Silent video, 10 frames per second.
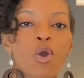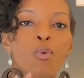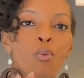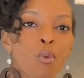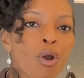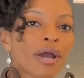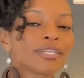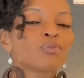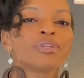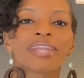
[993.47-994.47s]

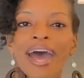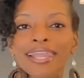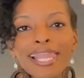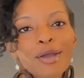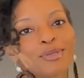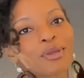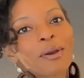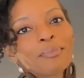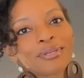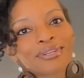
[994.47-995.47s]
Want will not allow you to
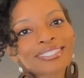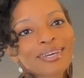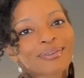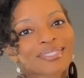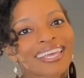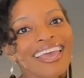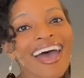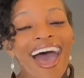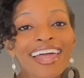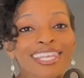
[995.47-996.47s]
humble yourselves.
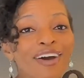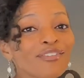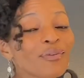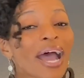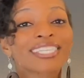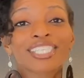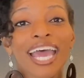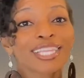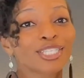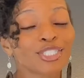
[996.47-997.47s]
I love you. I
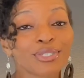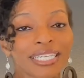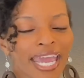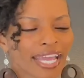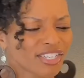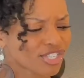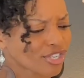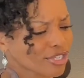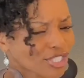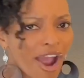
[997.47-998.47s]
challenge you today to
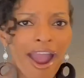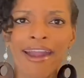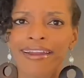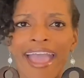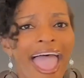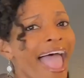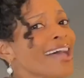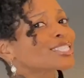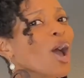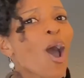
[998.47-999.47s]
search your heart,
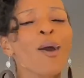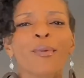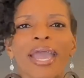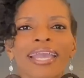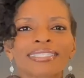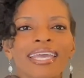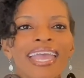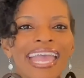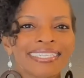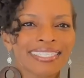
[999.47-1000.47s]
as always,
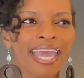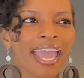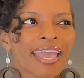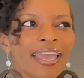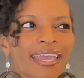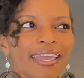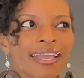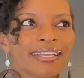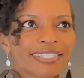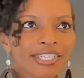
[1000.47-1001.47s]
and say,
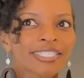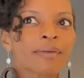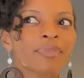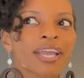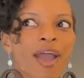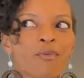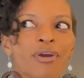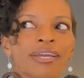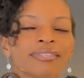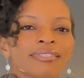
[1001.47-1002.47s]
is there something I
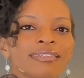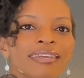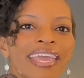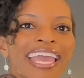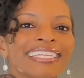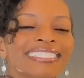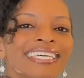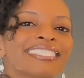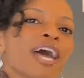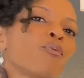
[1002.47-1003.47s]
want? And
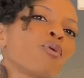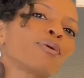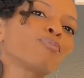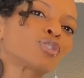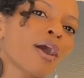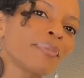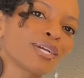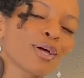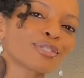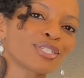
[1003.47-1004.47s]
does that want draw me
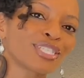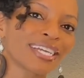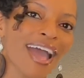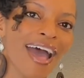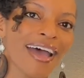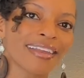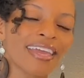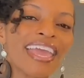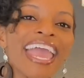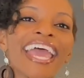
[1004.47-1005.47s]
closer to God?
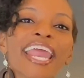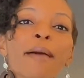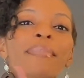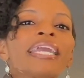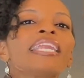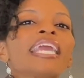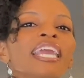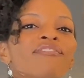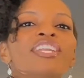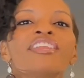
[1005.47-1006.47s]
And I mean,
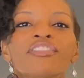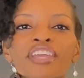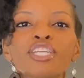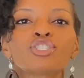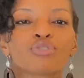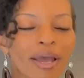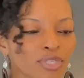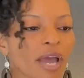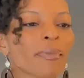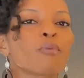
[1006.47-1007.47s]
even in the things you do, I'm
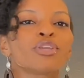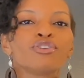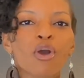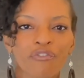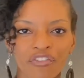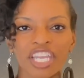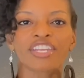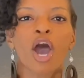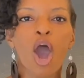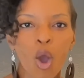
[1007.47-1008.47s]
talking about when you go feed
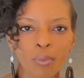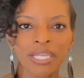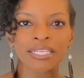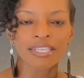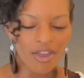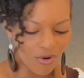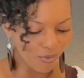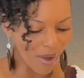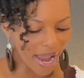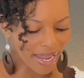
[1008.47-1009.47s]
the homeless,
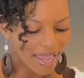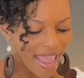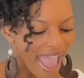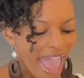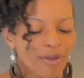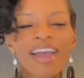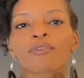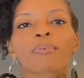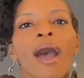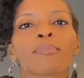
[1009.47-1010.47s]
right? I don't have
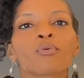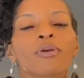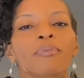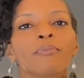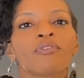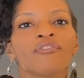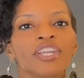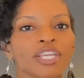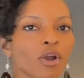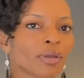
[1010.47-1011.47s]
a problem with people
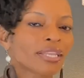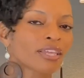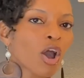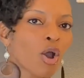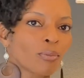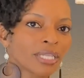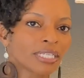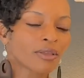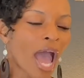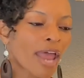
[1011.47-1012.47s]
videoing the homeless.
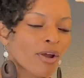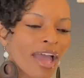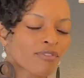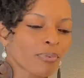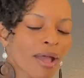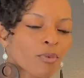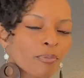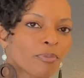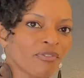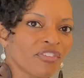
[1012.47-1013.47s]
I don't have a problem with
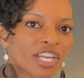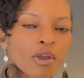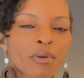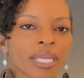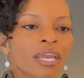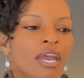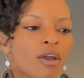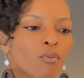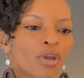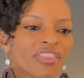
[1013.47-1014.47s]
people videoing
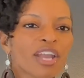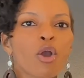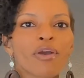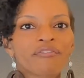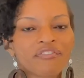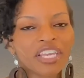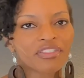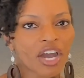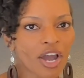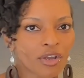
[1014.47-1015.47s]
when they go and feed
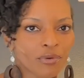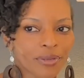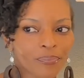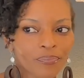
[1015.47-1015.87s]
the hungry.